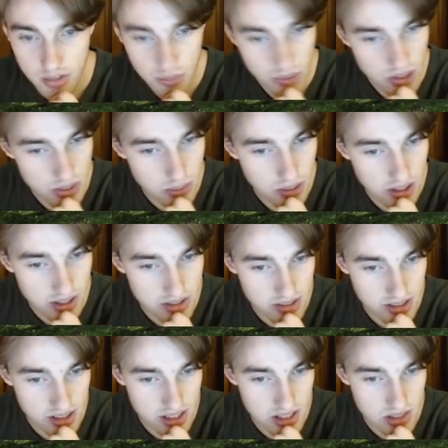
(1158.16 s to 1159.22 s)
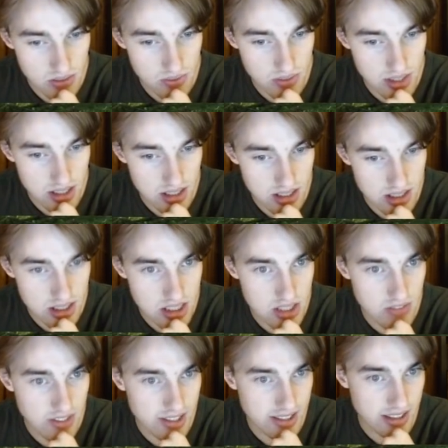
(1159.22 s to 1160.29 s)
which one is it? The
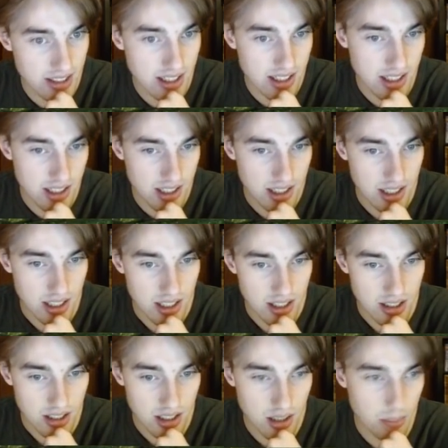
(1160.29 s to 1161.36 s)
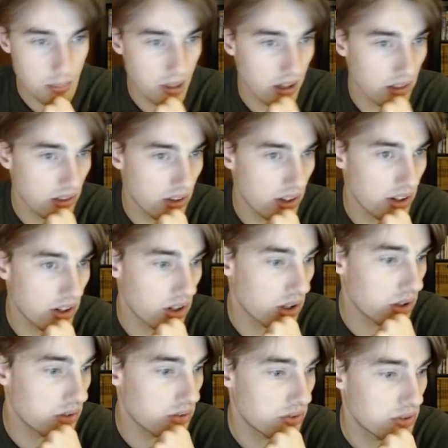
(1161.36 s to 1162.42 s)
Svislach. But a lot
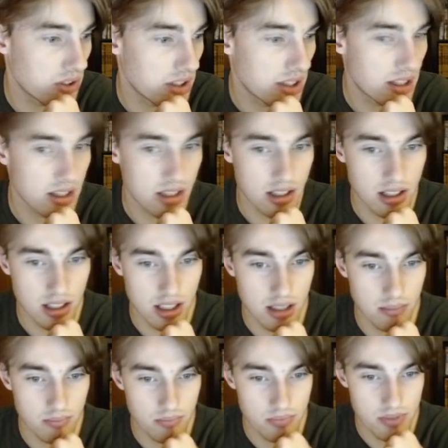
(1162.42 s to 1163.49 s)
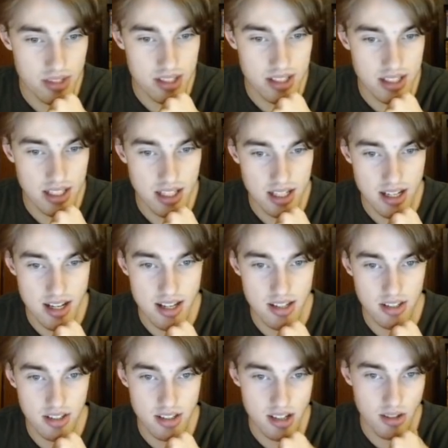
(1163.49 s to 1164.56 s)
of
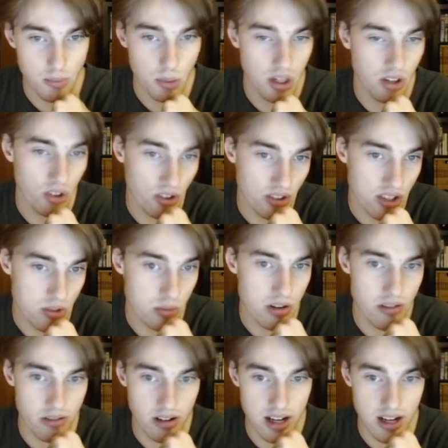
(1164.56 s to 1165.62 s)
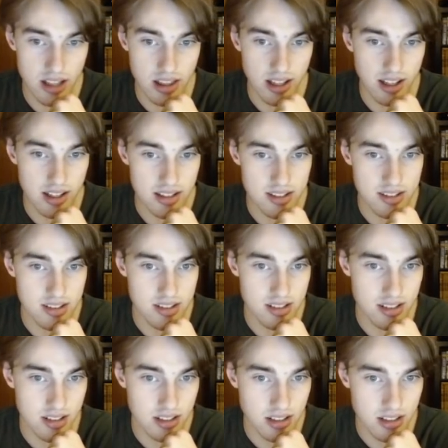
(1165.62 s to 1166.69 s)
cities run along this river. I think it's
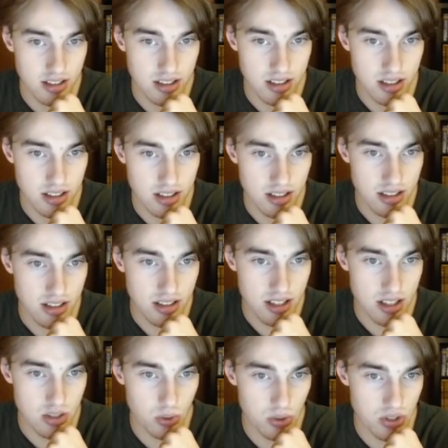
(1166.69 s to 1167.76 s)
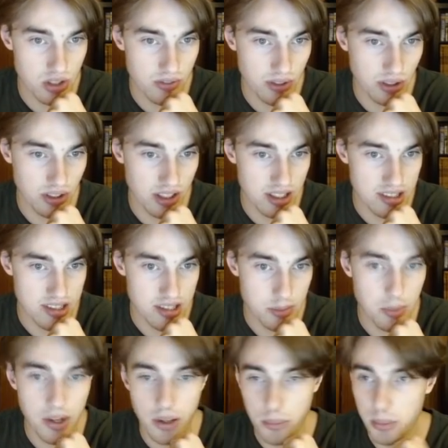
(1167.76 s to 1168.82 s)
also Vilnius as
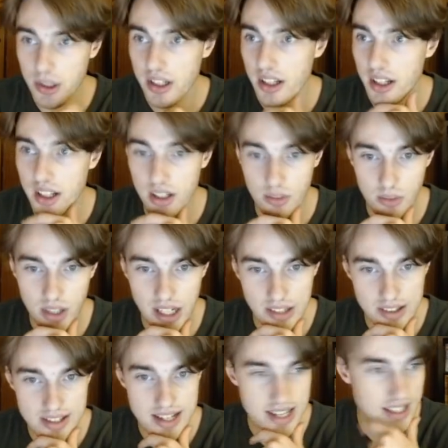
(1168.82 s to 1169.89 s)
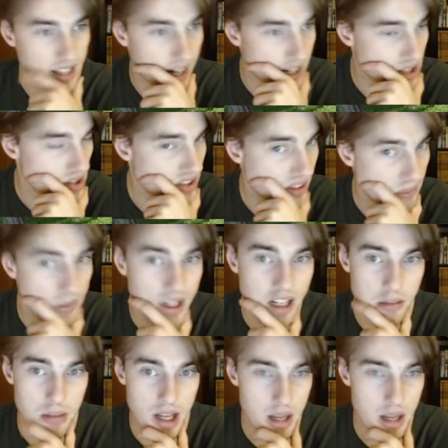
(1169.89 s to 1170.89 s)
well. But regardless, I do think we're going to be